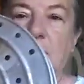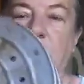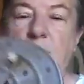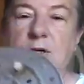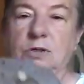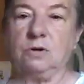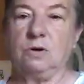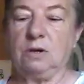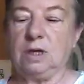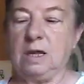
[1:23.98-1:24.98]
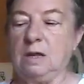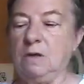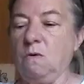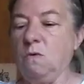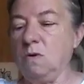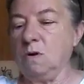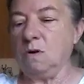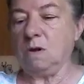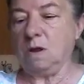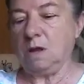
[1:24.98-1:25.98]
either pressure cooking
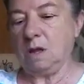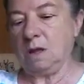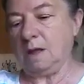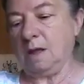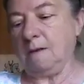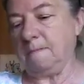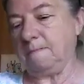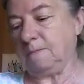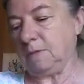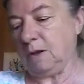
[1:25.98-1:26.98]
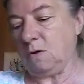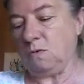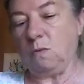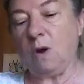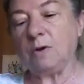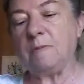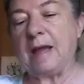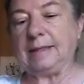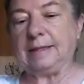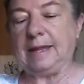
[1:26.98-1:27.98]
or water
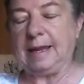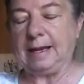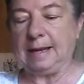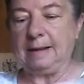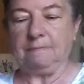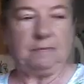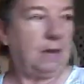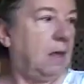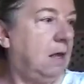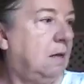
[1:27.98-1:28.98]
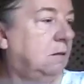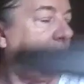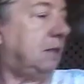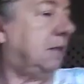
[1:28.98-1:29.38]
bath canning. Let's